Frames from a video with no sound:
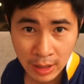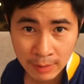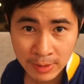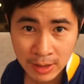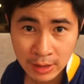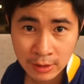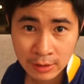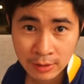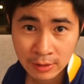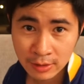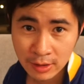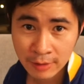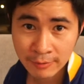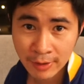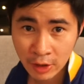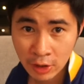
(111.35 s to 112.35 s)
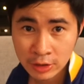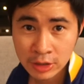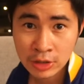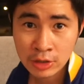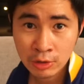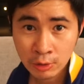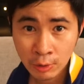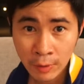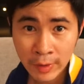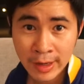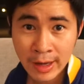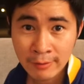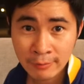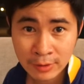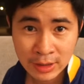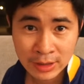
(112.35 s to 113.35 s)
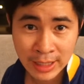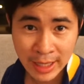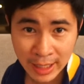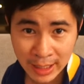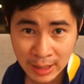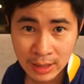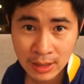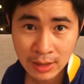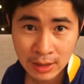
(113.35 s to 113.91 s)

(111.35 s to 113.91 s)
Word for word: I mean, if I continue growing every day,